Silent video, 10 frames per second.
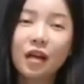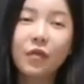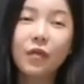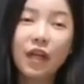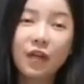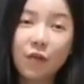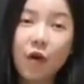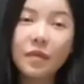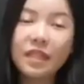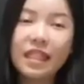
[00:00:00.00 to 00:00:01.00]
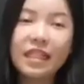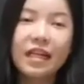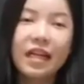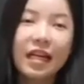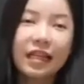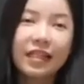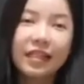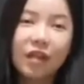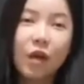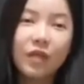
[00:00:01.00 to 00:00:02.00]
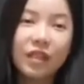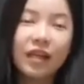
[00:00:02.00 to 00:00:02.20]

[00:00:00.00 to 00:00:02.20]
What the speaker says: really formal dinner, this is always